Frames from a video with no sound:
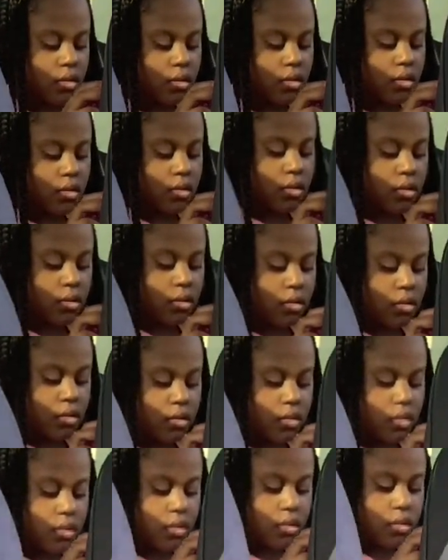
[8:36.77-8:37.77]

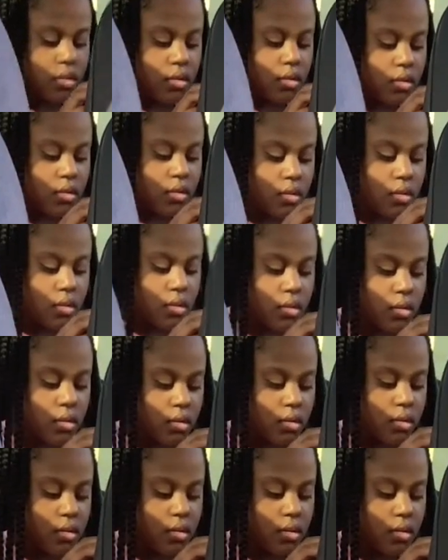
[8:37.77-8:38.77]

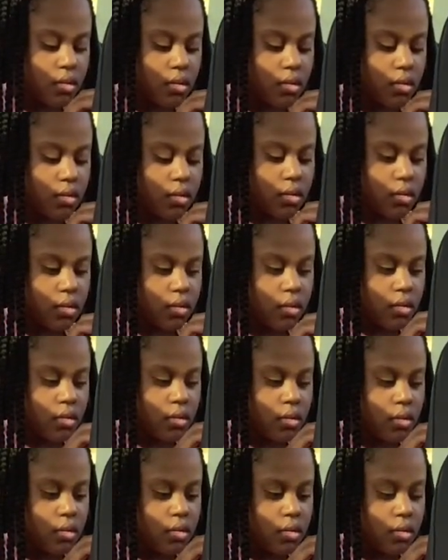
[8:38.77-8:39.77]

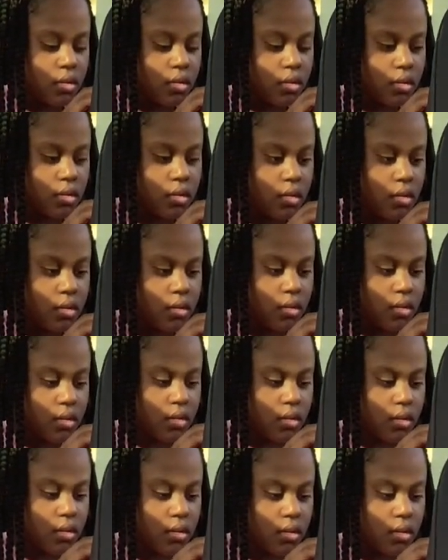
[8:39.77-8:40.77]

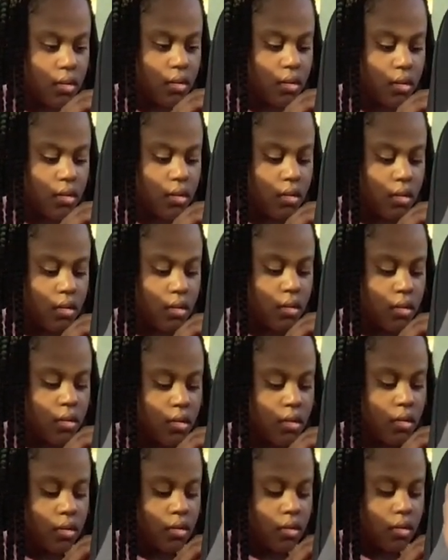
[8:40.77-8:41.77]

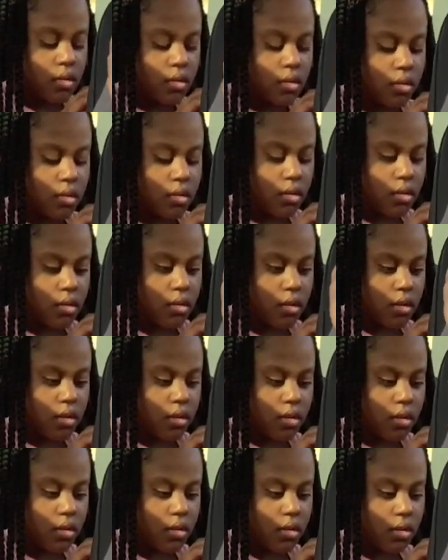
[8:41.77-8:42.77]

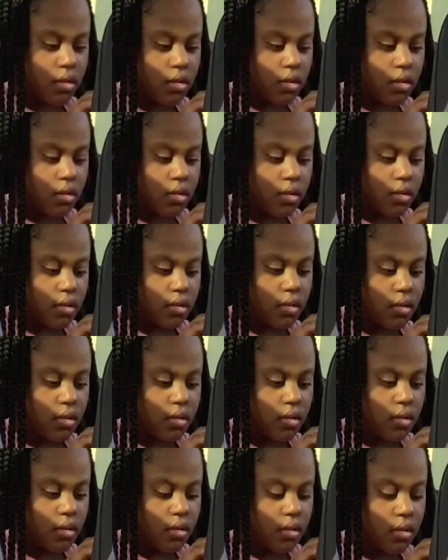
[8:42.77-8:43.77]

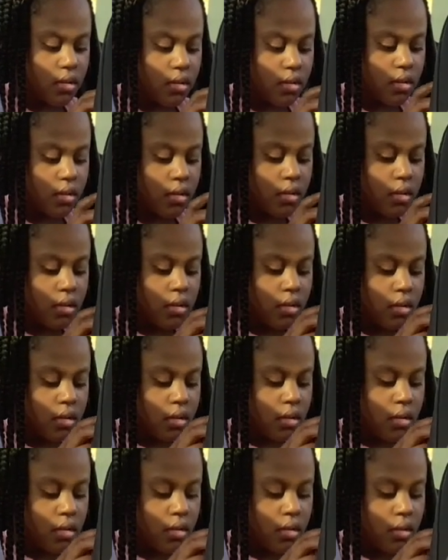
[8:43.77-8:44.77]
This person isn't speaking.